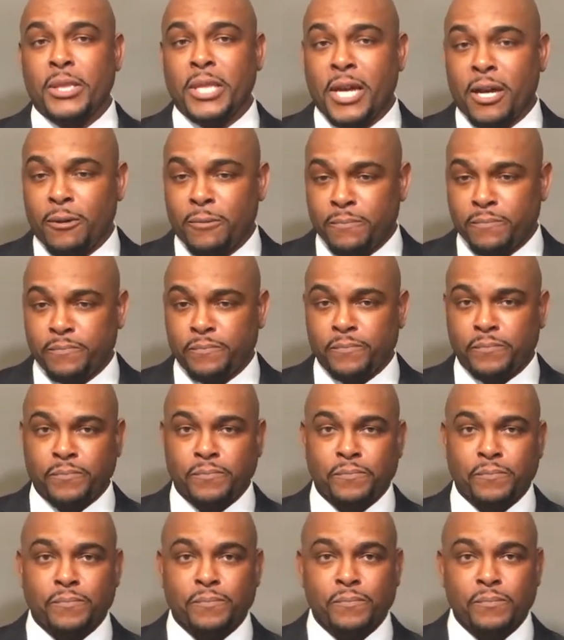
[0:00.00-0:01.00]
Now,
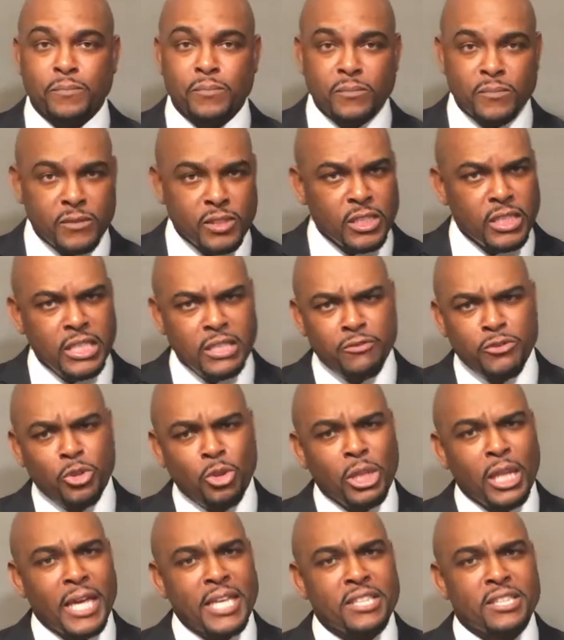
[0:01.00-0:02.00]
if
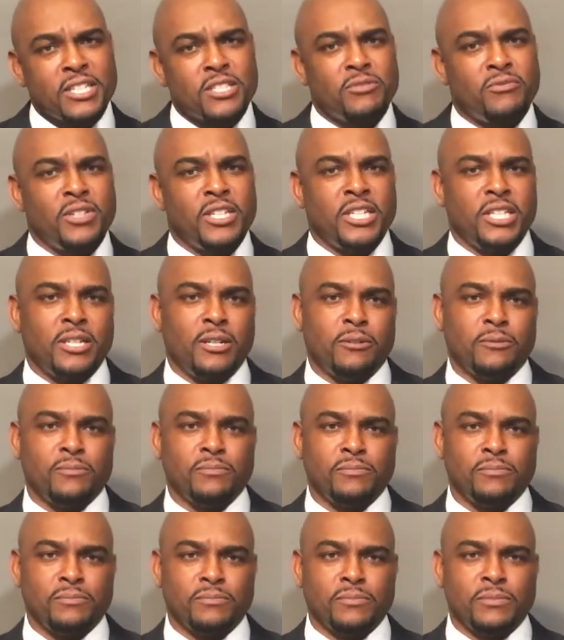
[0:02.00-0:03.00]
you like this video,
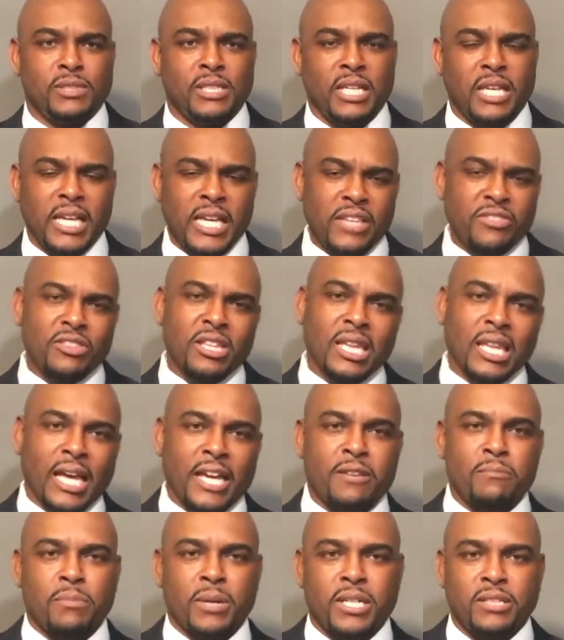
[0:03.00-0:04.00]
hit the
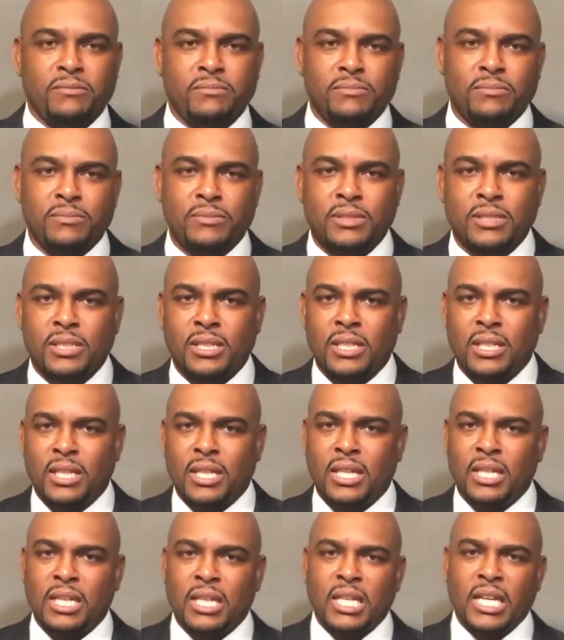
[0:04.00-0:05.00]
like button.
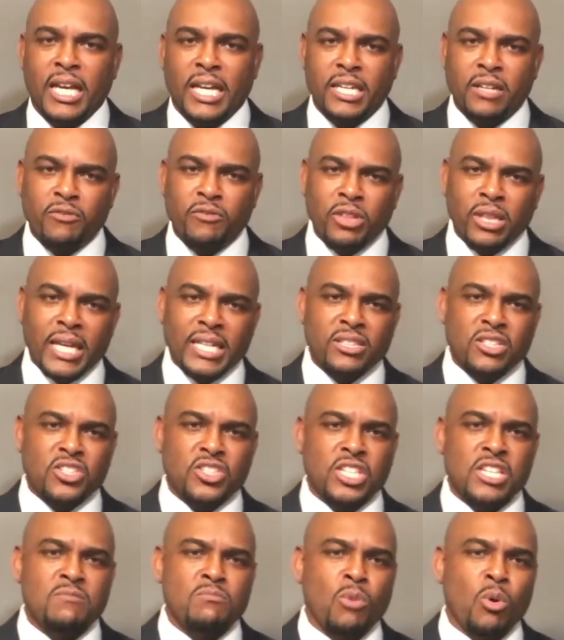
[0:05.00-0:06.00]
And if you'd like to
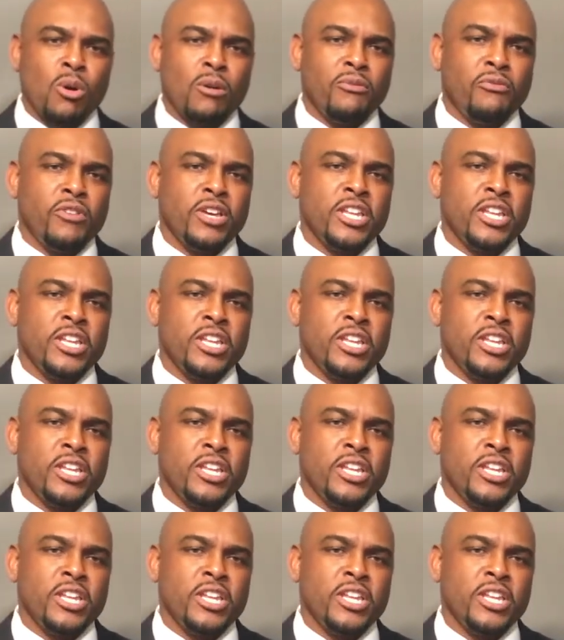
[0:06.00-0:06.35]
see more